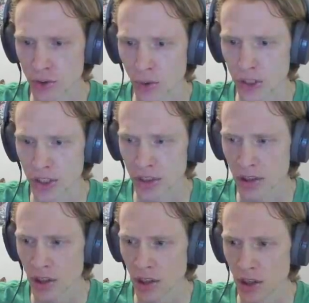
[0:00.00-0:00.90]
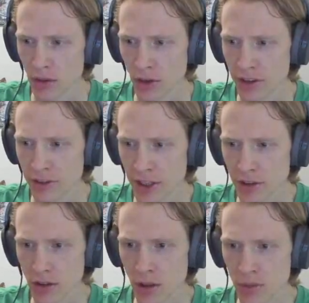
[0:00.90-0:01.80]
20 Red Vein
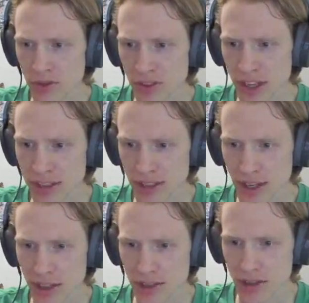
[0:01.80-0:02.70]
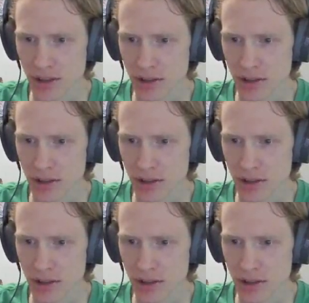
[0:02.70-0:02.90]
Grubs for that task,